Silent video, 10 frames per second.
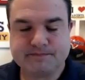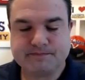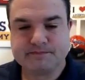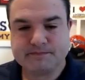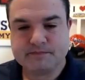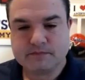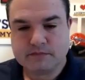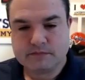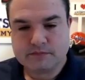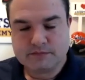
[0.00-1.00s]

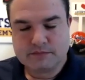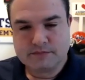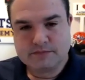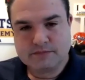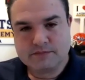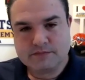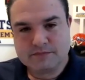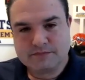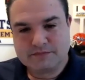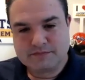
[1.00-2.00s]

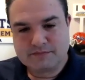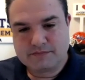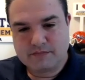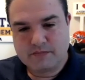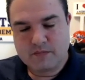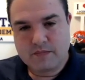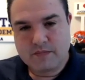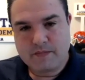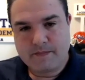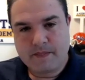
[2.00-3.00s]

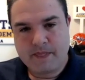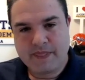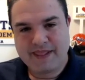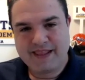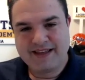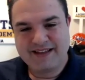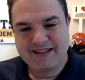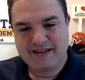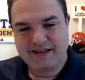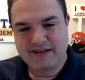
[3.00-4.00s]

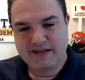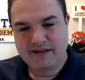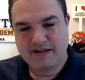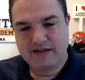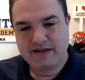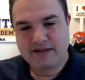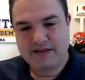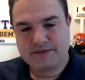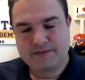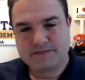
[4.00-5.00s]

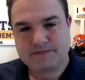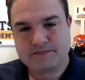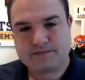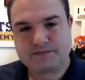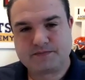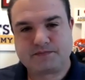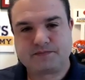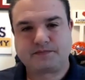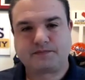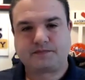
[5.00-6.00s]

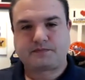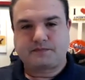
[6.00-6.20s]
(not speaking)